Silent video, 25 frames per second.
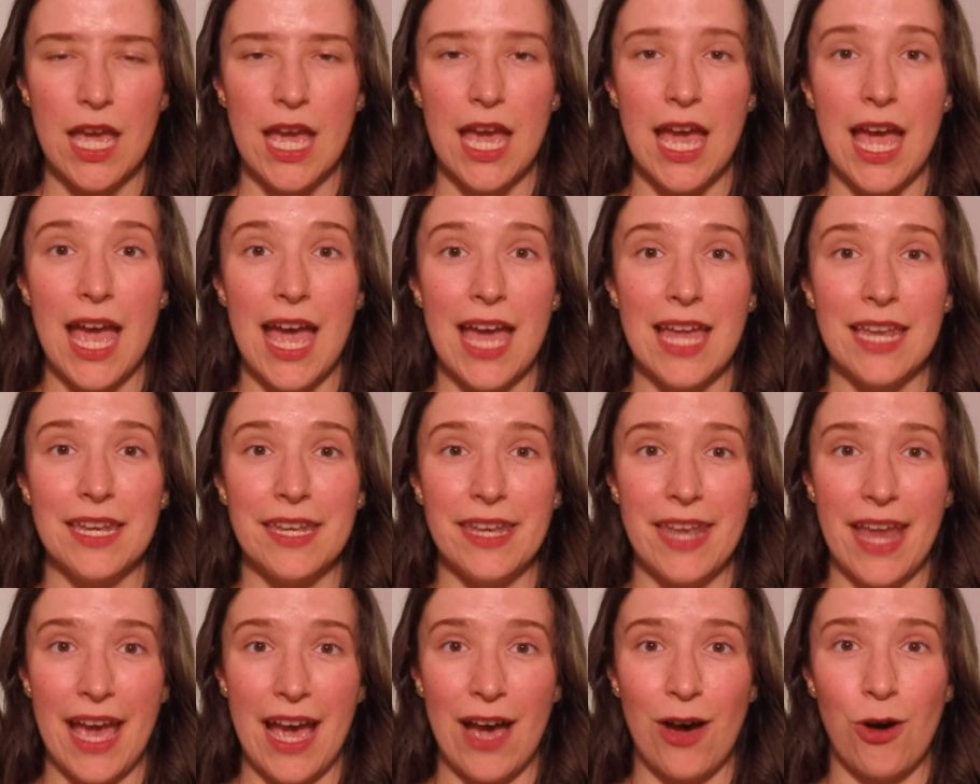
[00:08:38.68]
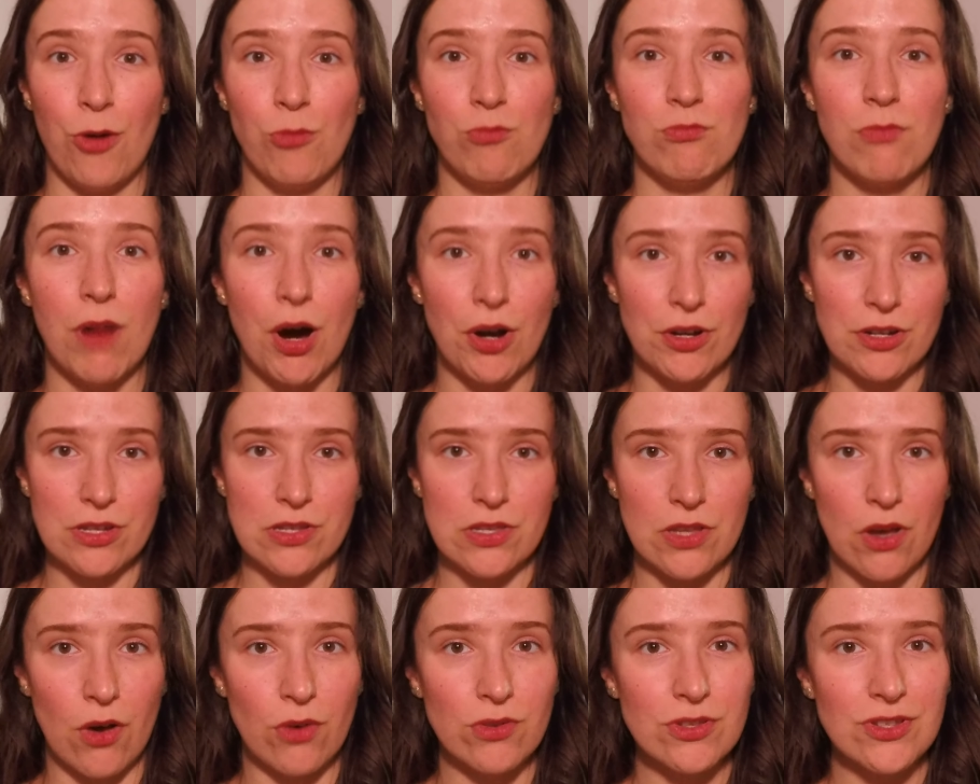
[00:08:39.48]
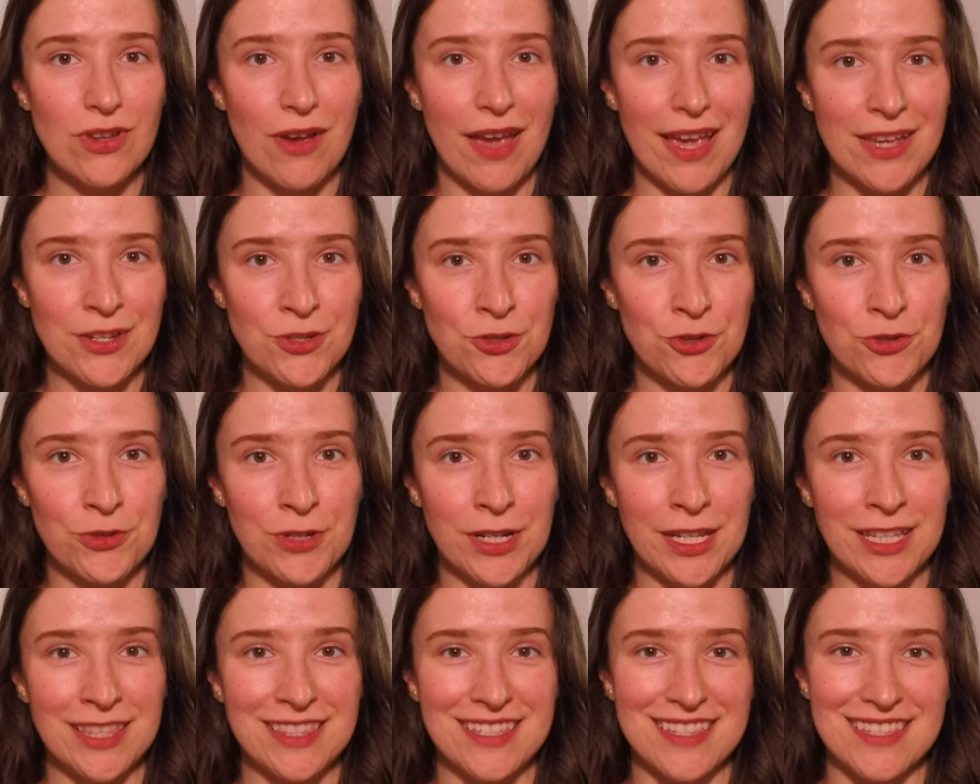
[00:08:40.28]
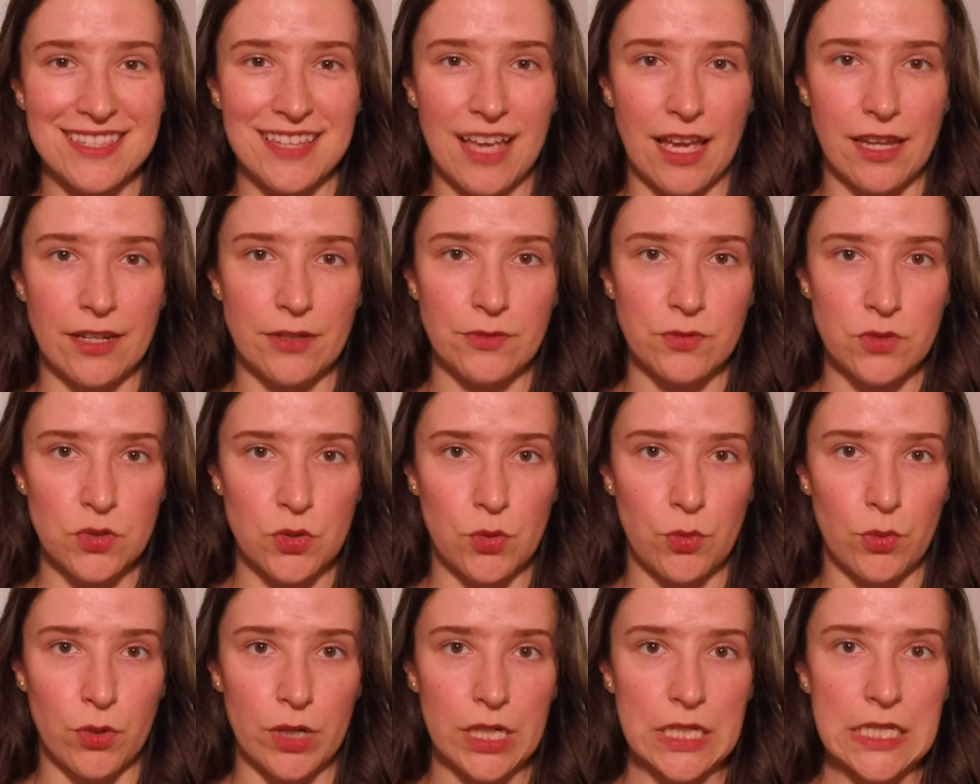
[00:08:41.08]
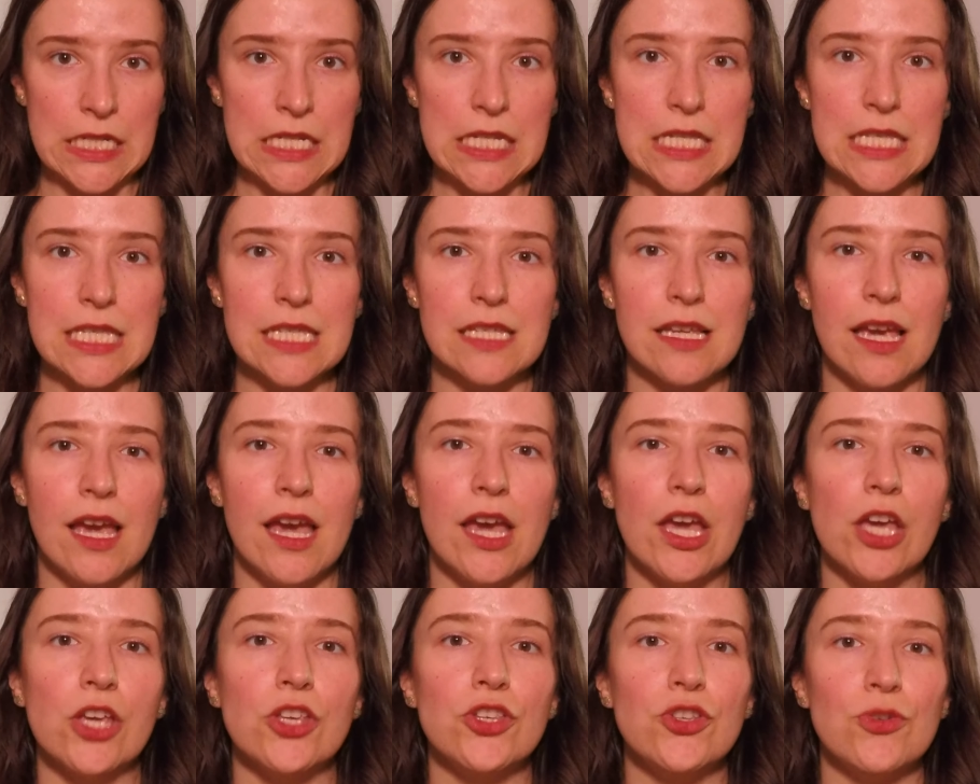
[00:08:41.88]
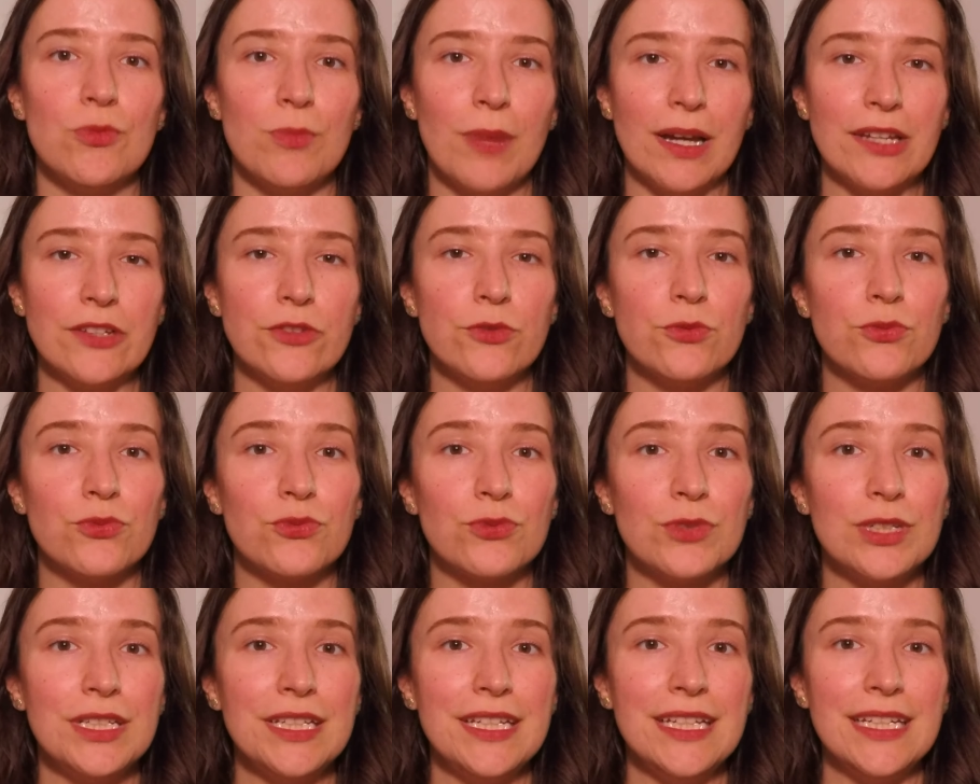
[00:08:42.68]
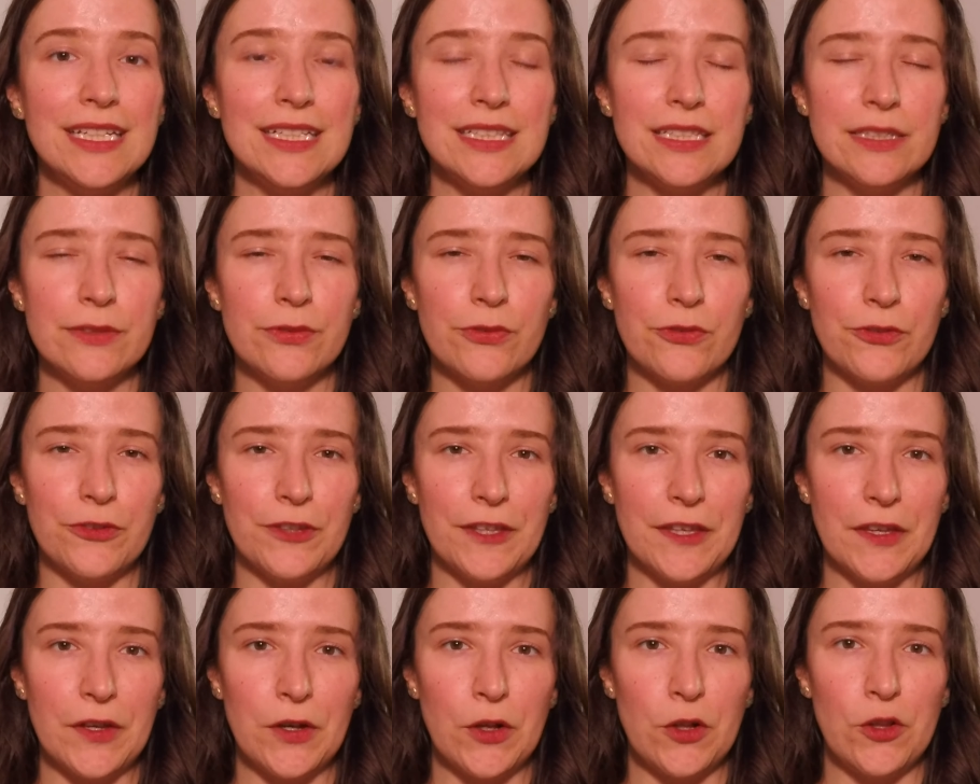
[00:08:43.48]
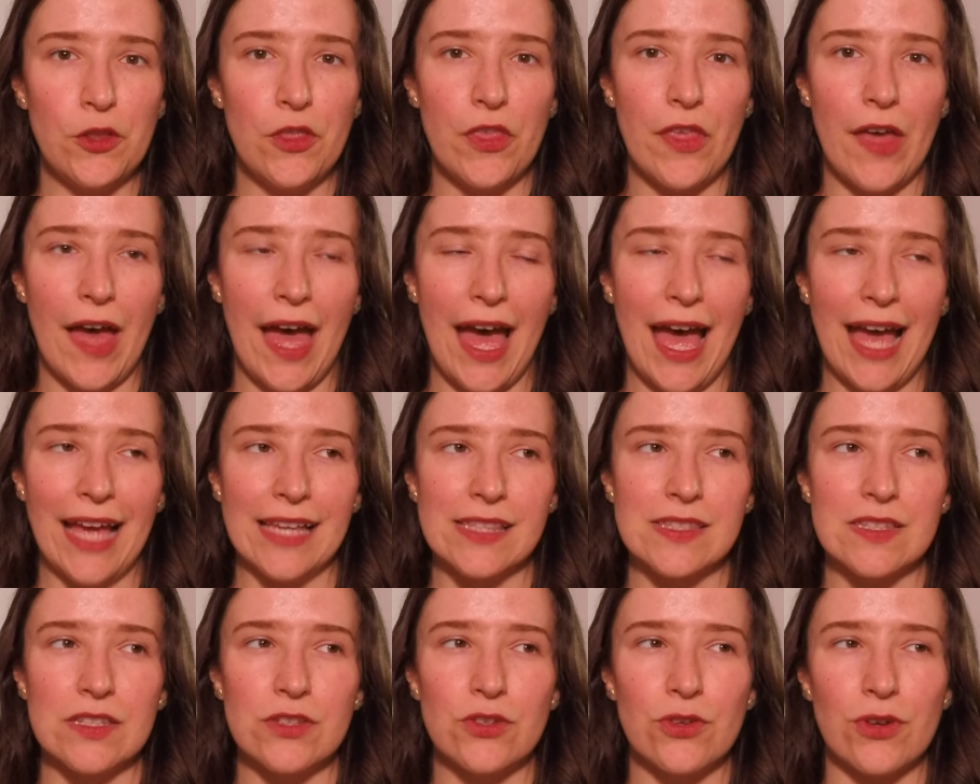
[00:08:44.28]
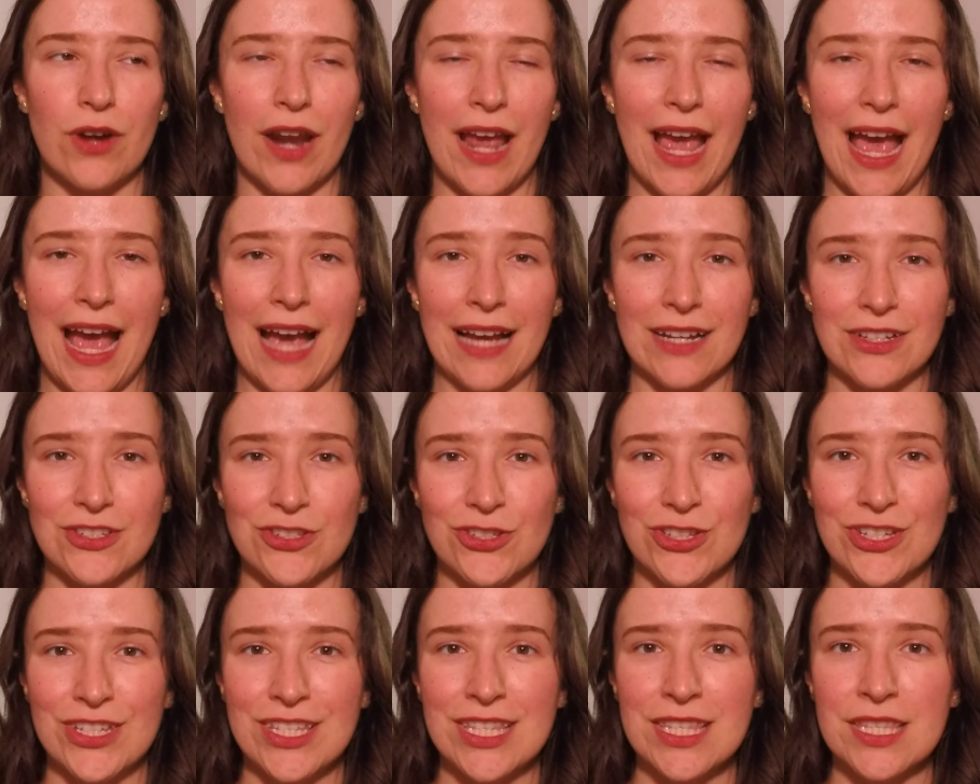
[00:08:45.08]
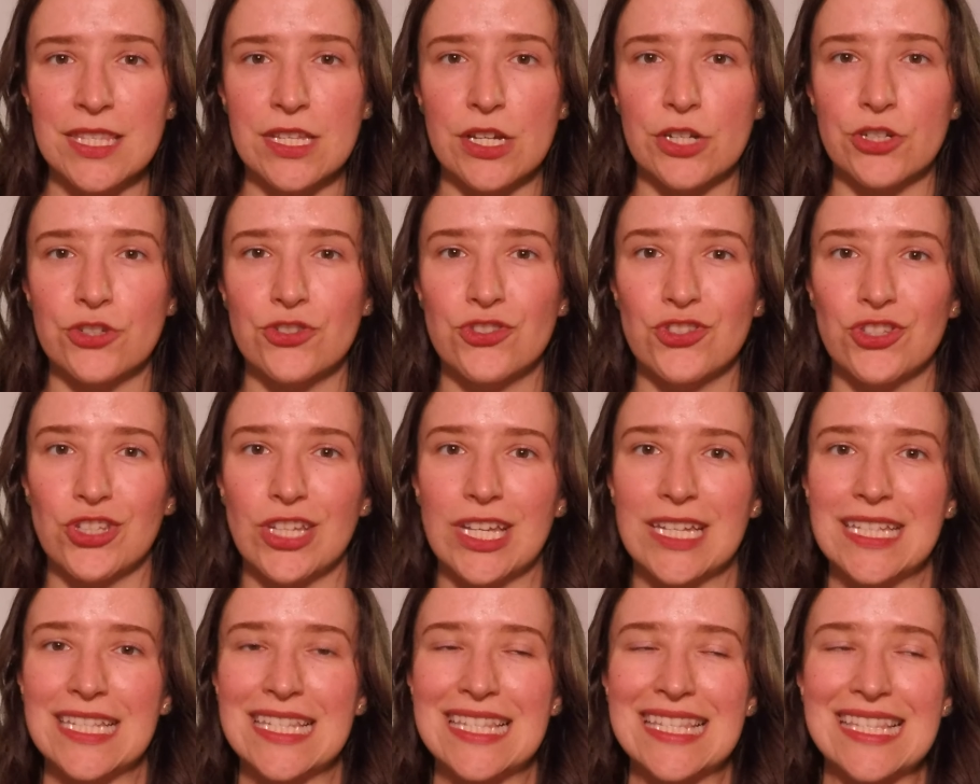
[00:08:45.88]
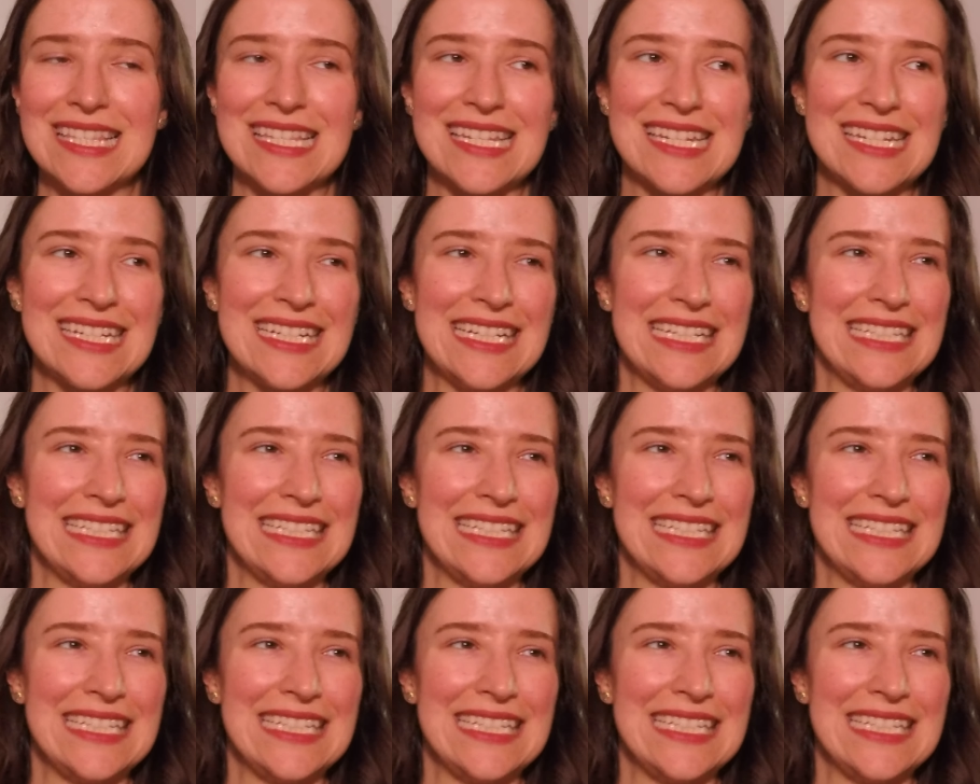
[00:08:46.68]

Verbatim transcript: and now Mars also entering the sign of Taurus, you might really feel that your actions are just